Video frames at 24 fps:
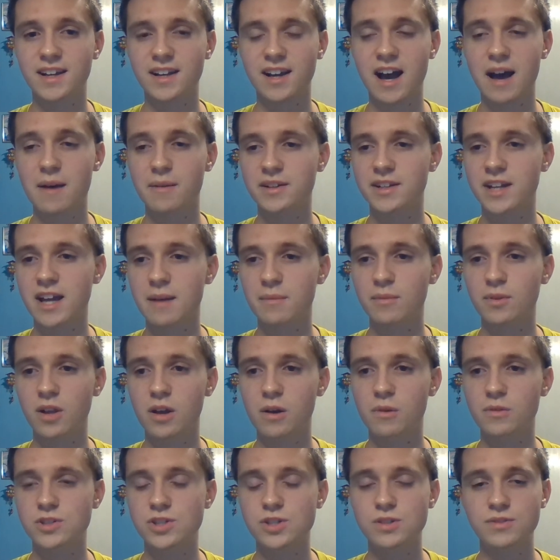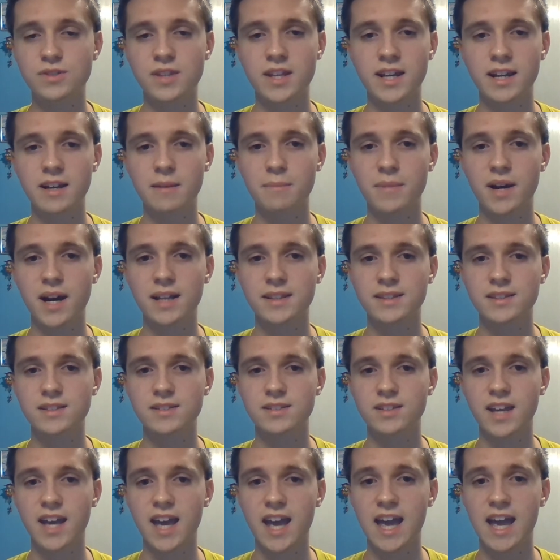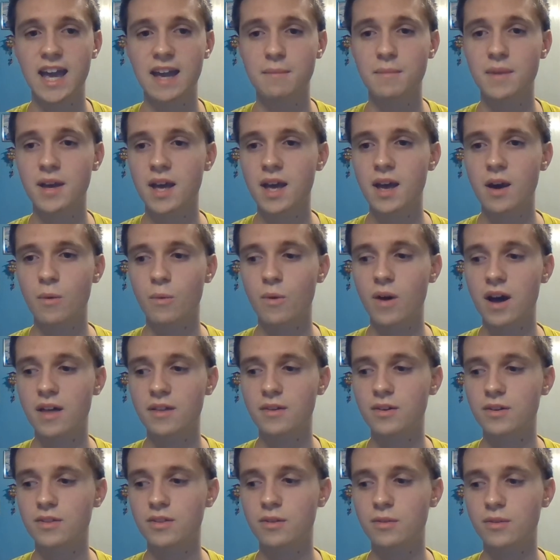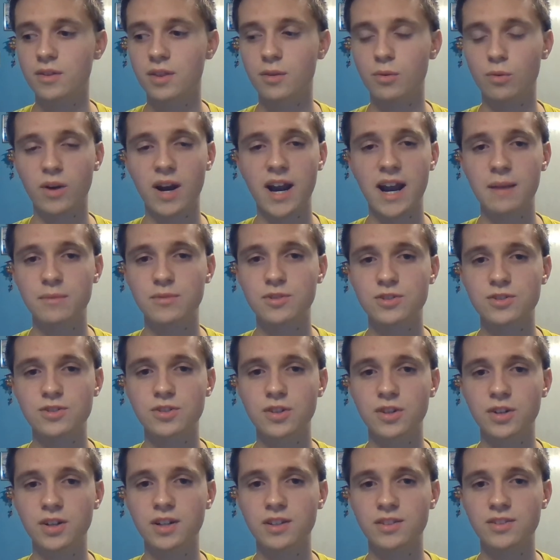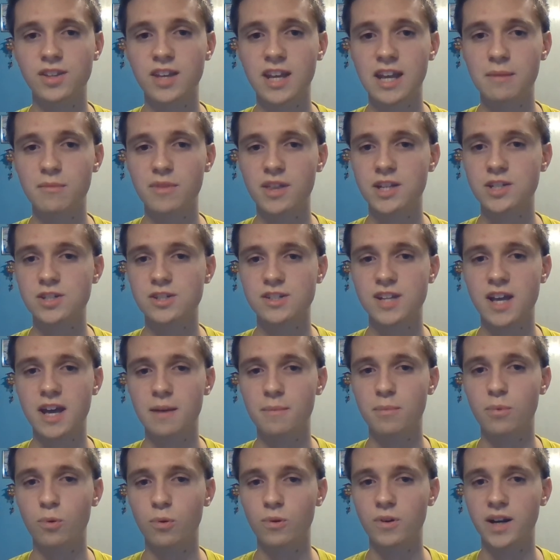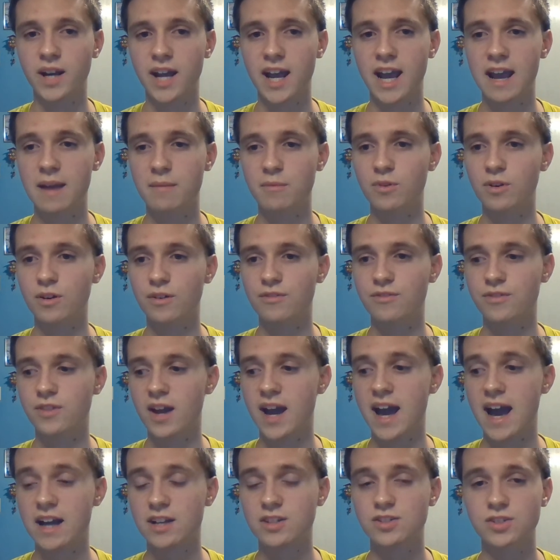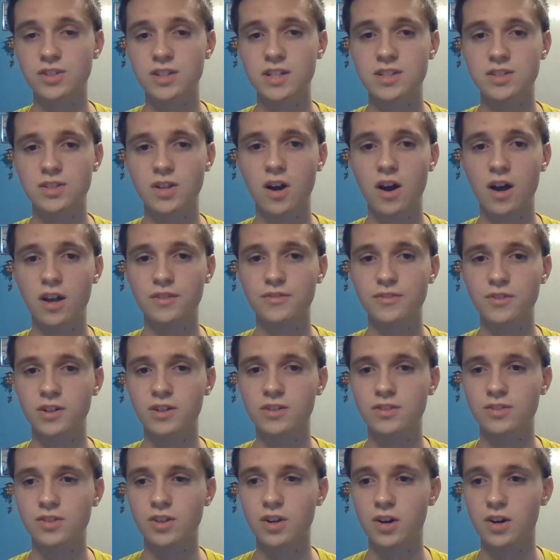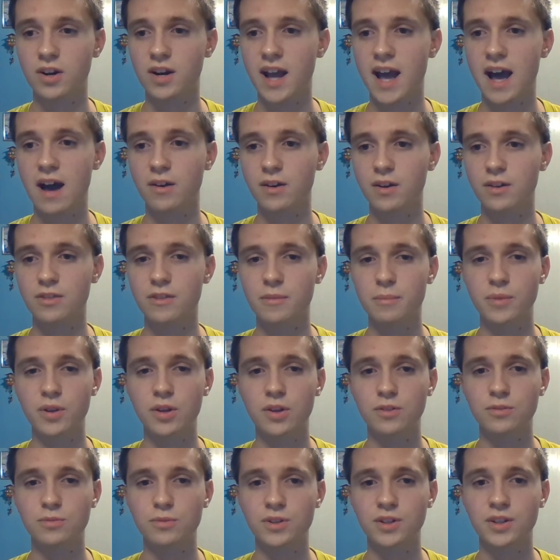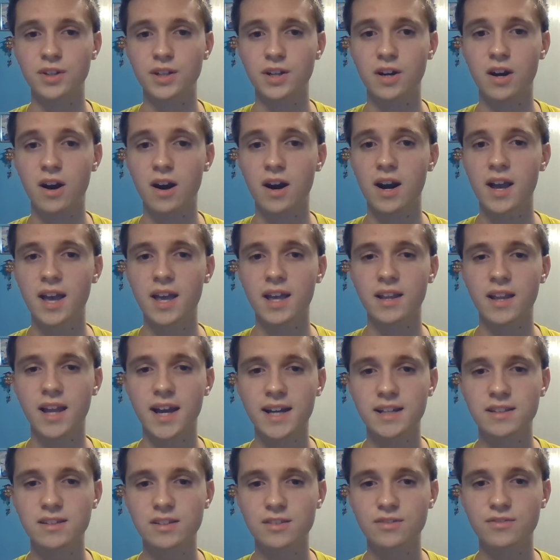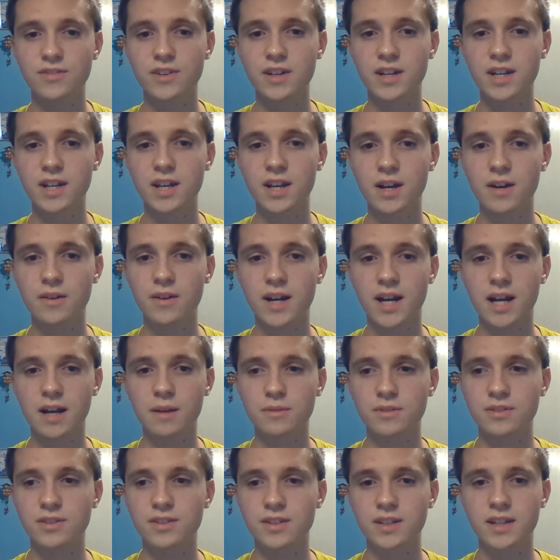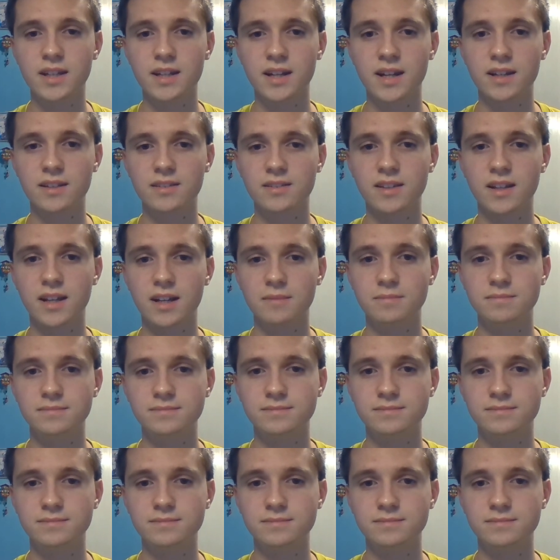Comment down below what you think about this game, whether the Rams are still a good team, or they just had a poor game, or if there actually is cause for concern and how good the Bills really are. Like this video, and I will see you next time.